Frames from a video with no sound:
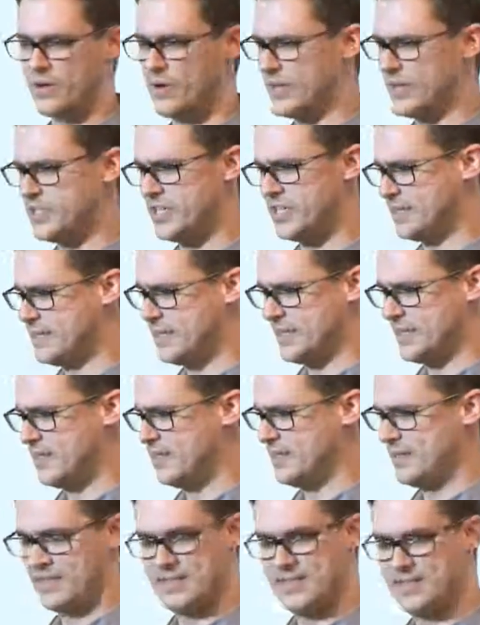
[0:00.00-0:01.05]
So I just
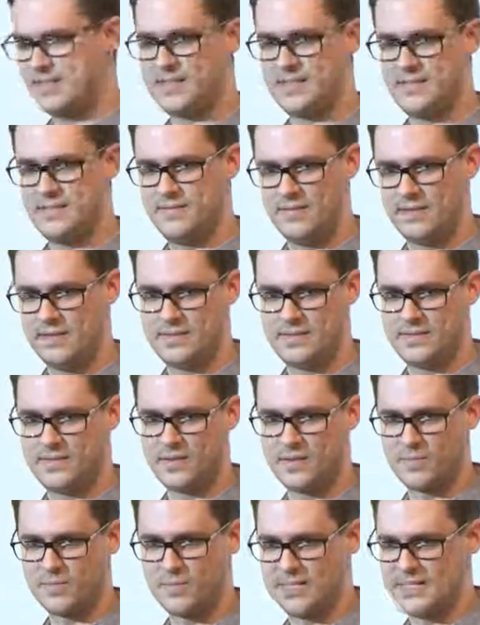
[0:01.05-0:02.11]
didn't,
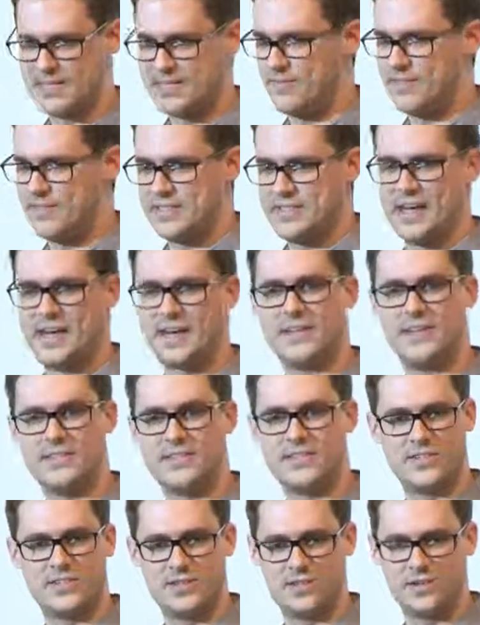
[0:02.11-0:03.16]
it took me 7
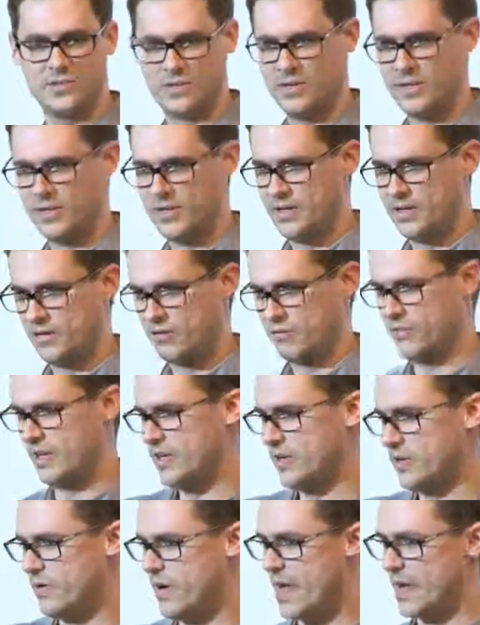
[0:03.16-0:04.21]
seconds to
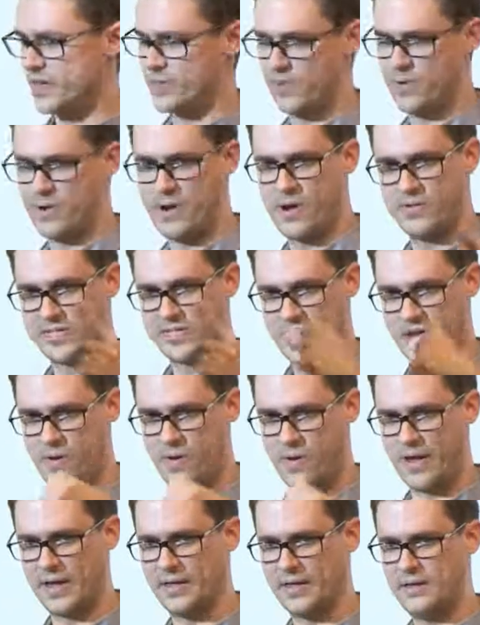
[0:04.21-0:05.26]
redirect where I was
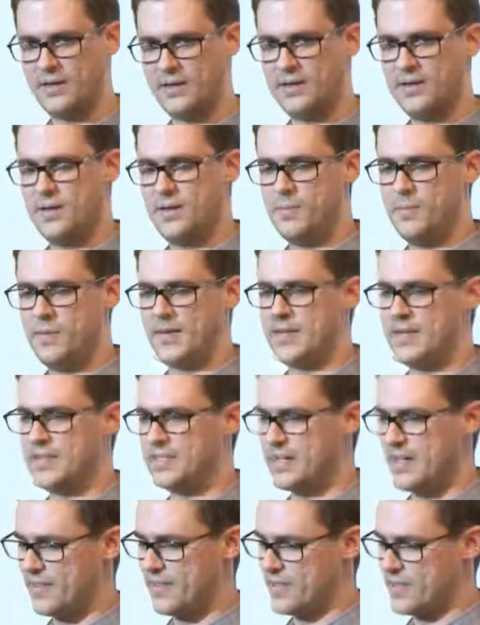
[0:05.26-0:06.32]
going,
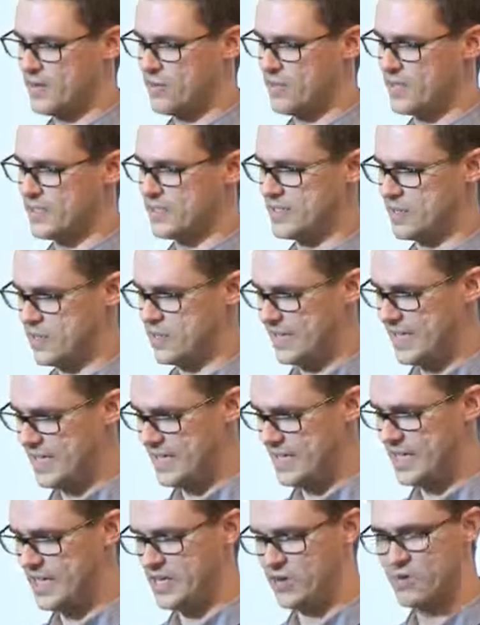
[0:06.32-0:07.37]
because nothing was the
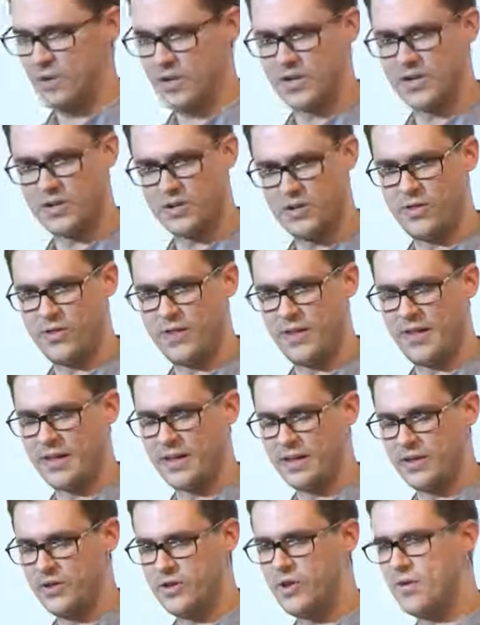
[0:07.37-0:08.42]
key critical
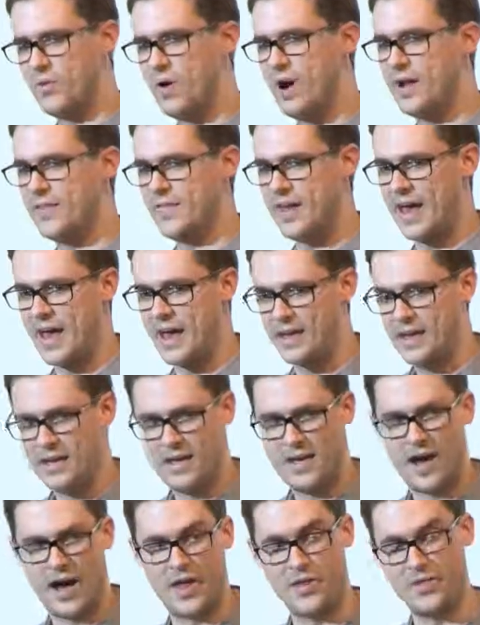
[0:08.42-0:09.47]
thing. You don't want
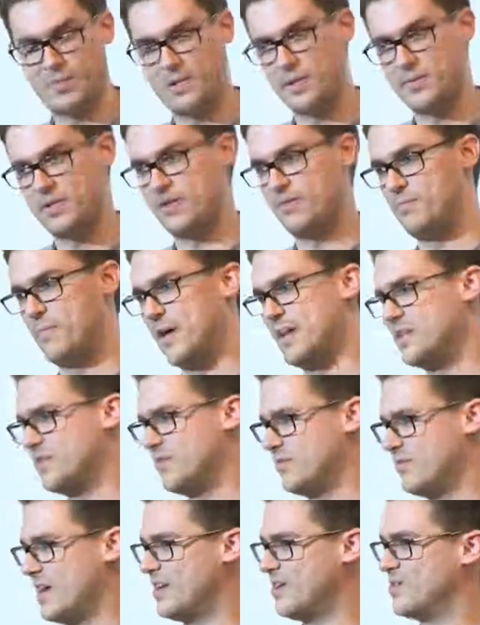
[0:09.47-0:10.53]
that. Other people have
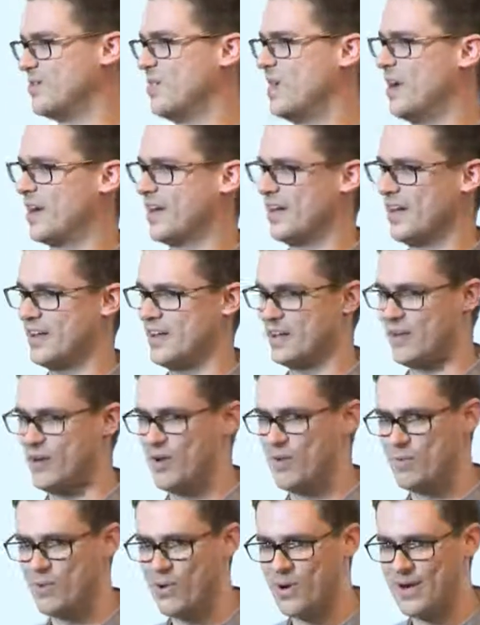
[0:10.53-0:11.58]
mentioned vendor
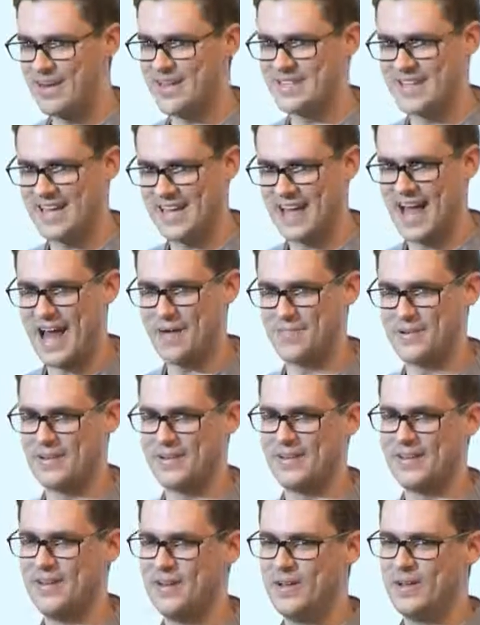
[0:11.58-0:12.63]
lock-in. Oh boy, does that
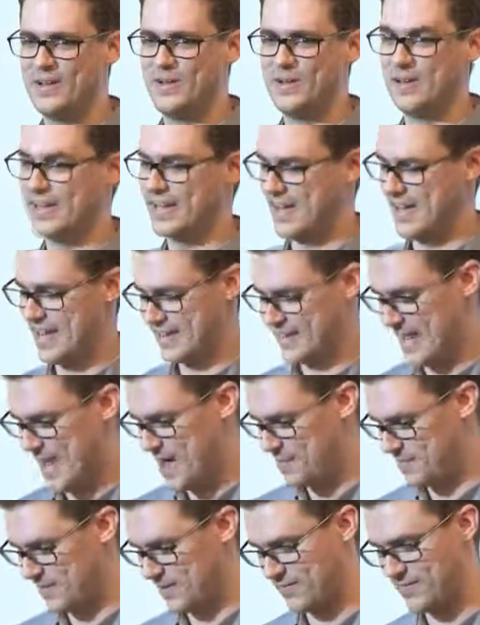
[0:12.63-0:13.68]
happen. Well, it
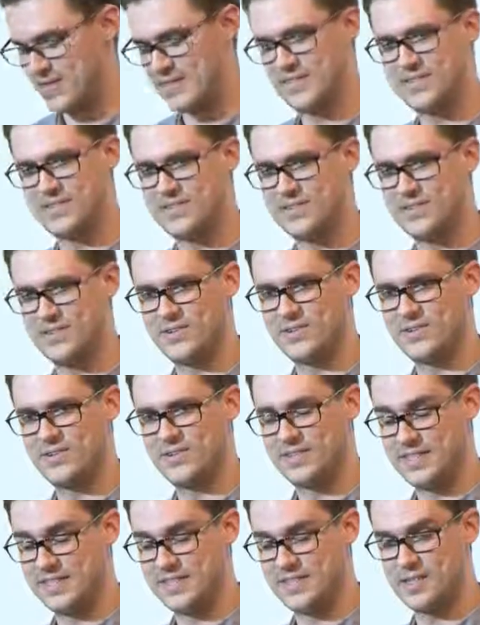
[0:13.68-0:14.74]
can't happen if the
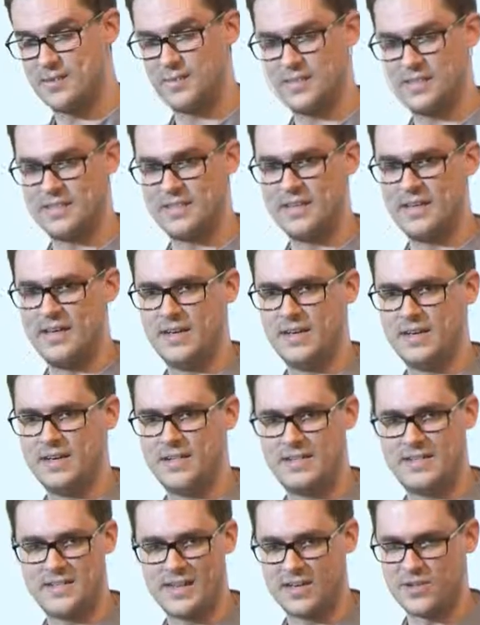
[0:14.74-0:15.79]
system is
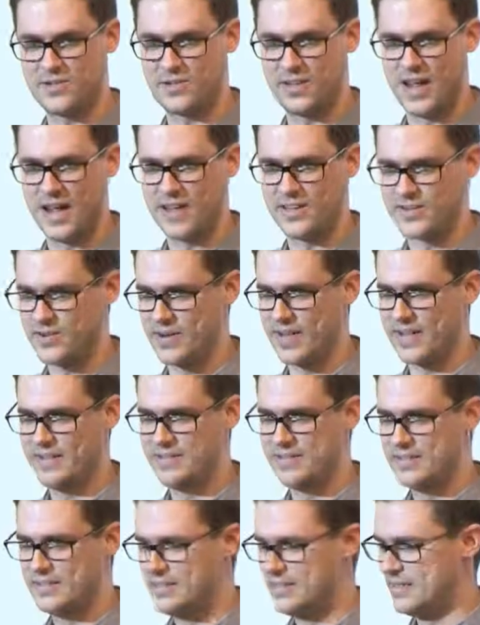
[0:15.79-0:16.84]
decentralized,
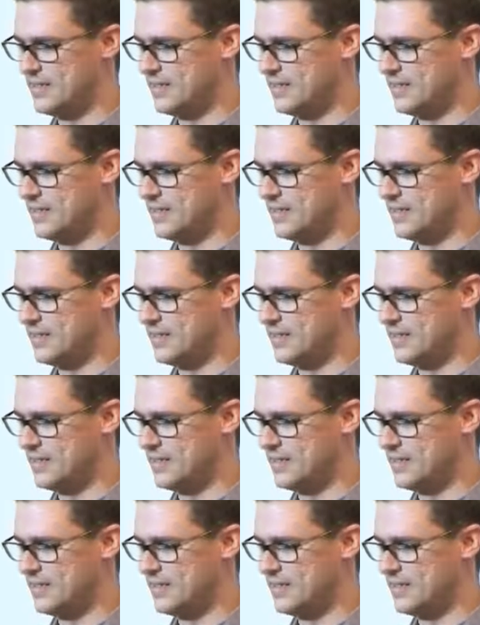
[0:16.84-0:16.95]
right?